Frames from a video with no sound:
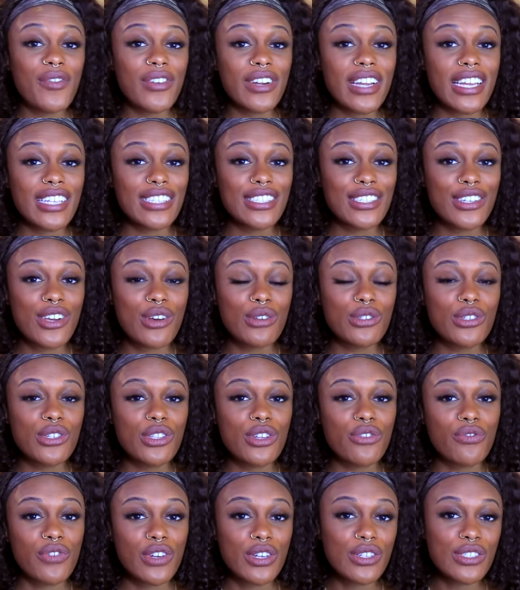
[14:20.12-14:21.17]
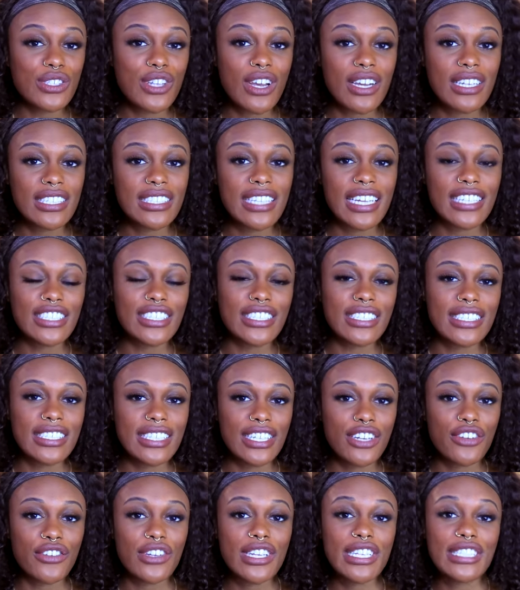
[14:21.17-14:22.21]
forget to go to the Real Talk Session
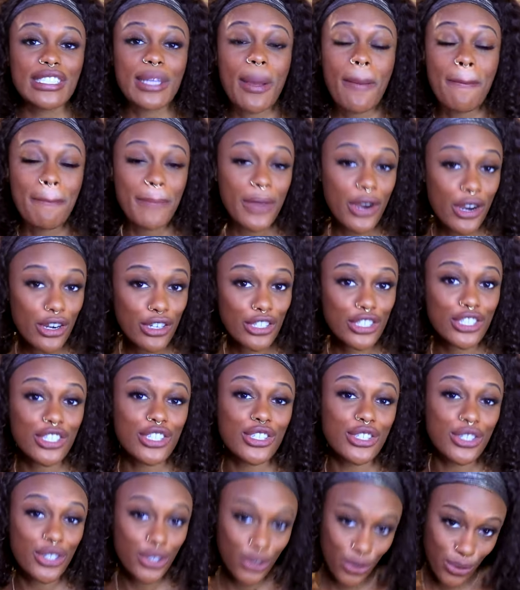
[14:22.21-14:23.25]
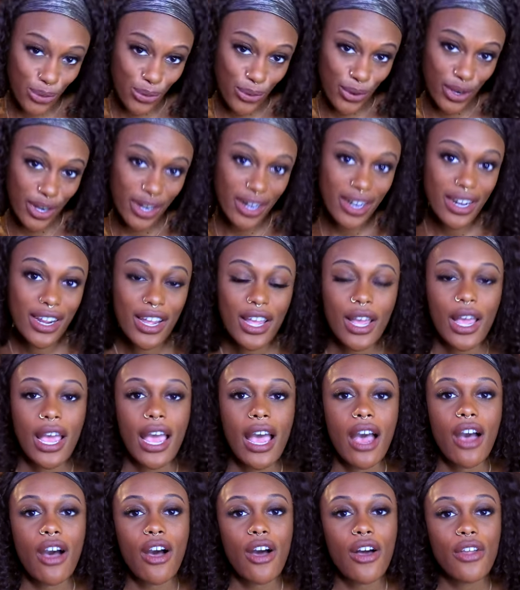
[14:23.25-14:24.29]
Series merch store.
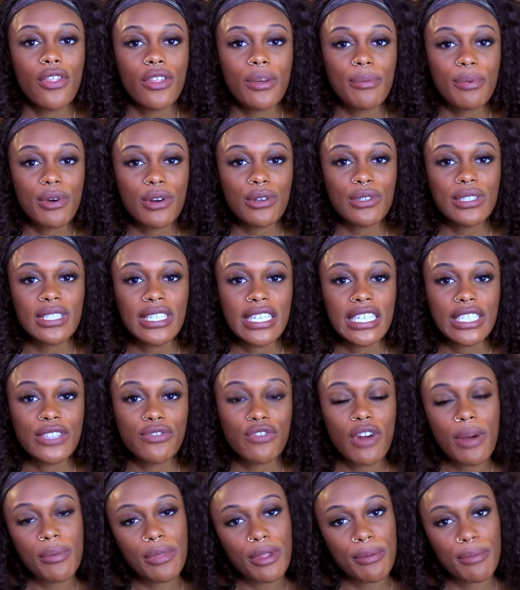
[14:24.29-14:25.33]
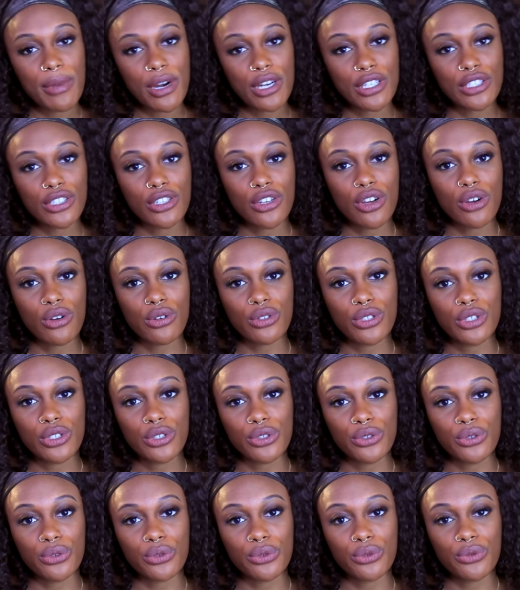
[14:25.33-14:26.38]
All the proceeds from the merch go
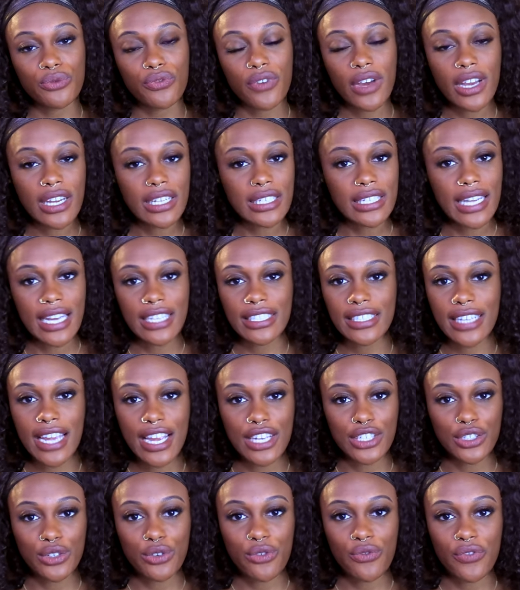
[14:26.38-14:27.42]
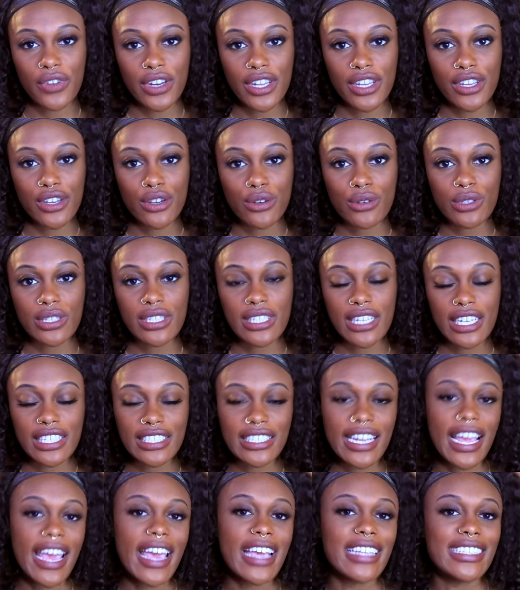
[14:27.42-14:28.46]
to fund educational videos such
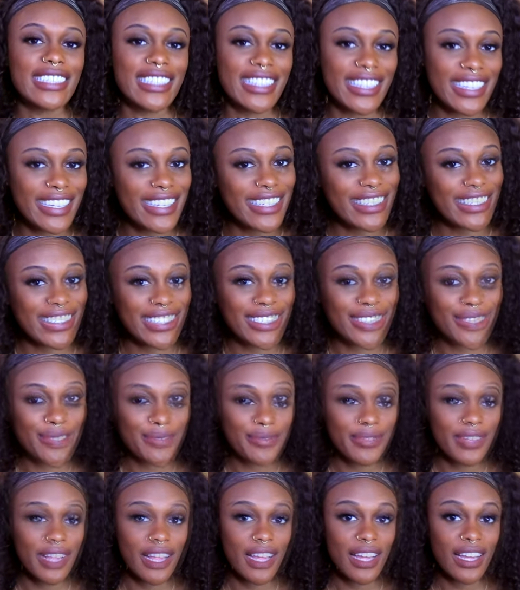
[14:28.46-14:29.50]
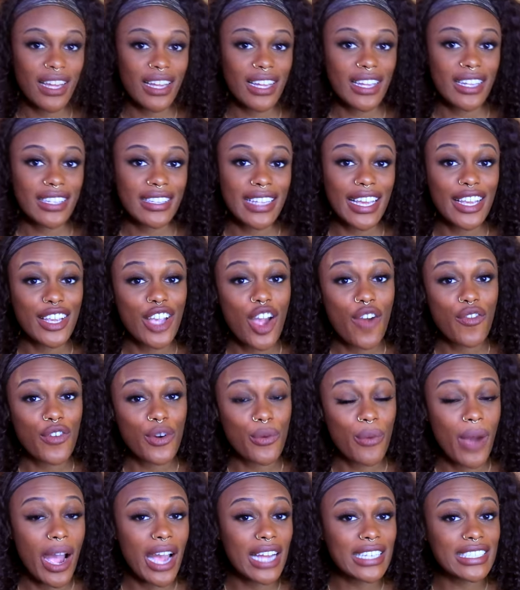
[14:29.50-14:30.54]
as these. Uh, thank y'all for
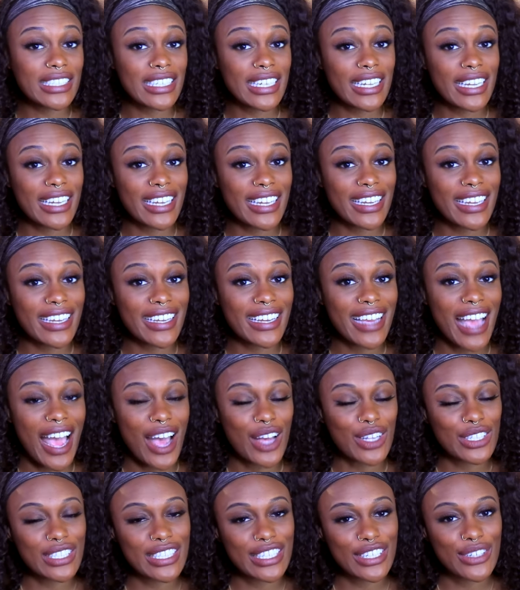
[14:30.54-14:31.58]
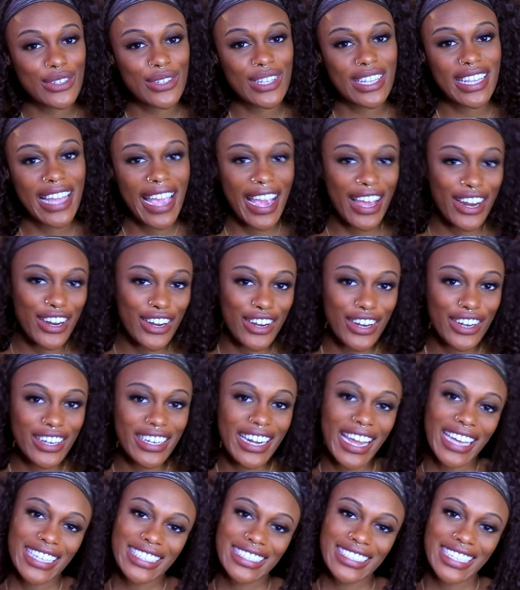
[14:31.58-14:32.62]
watching. I'll see you later
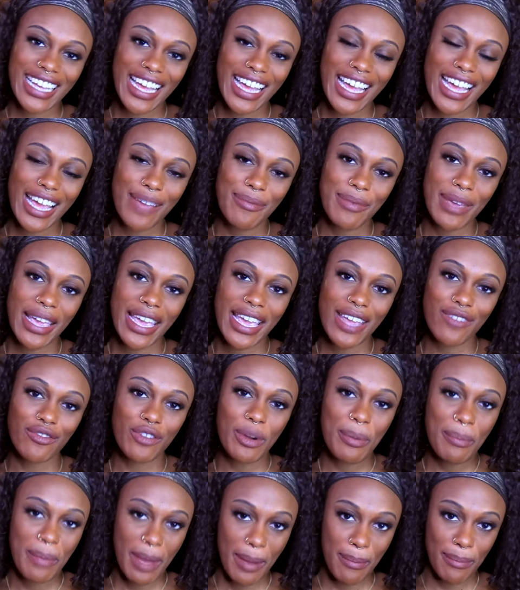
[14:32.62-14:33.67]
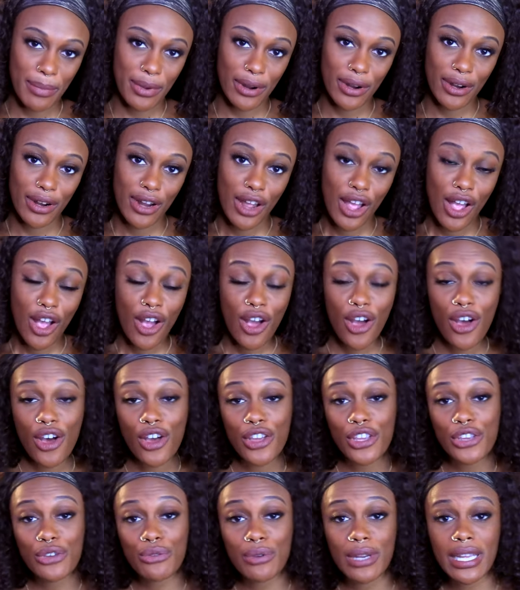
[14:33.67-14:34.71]
next time. And remember, all
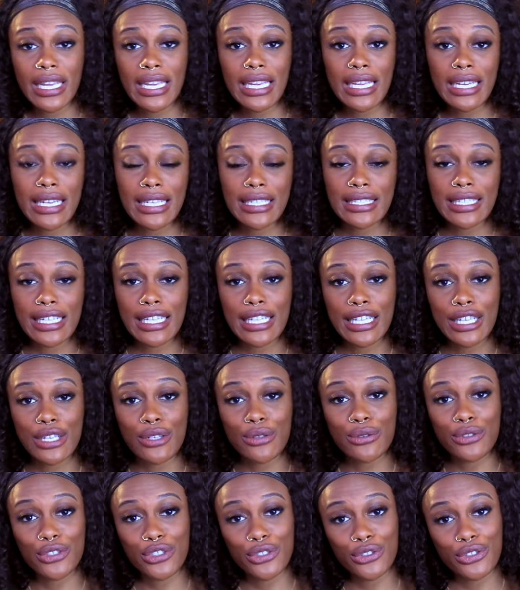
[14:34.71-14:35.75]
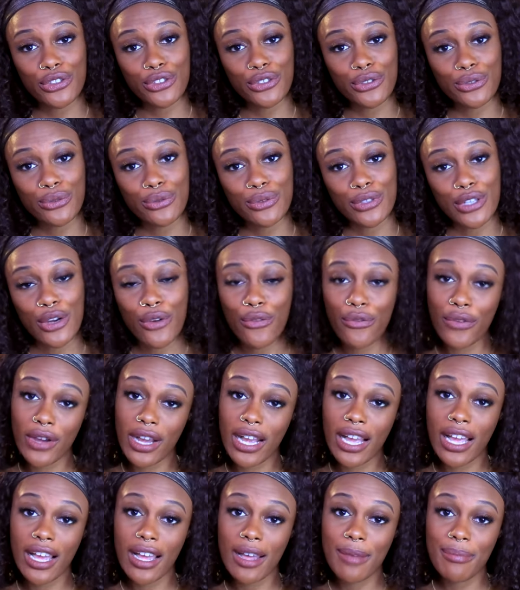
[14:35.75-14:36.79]
you need is a little juju. Don't
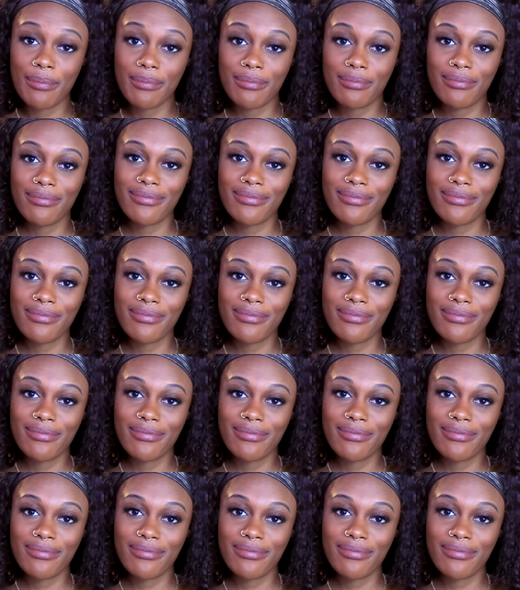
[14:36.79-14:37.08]
funk up.